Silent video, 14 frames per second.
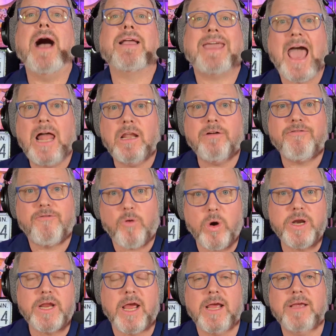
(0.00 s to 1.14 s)

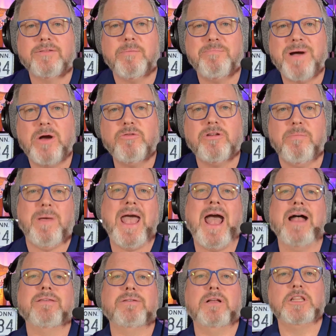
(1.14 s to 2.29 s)
California is about to
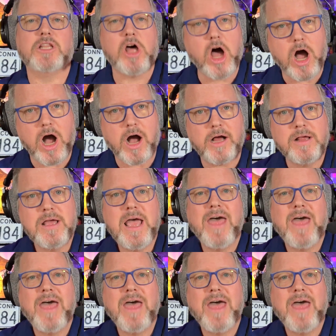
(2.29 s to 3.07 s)
pass a law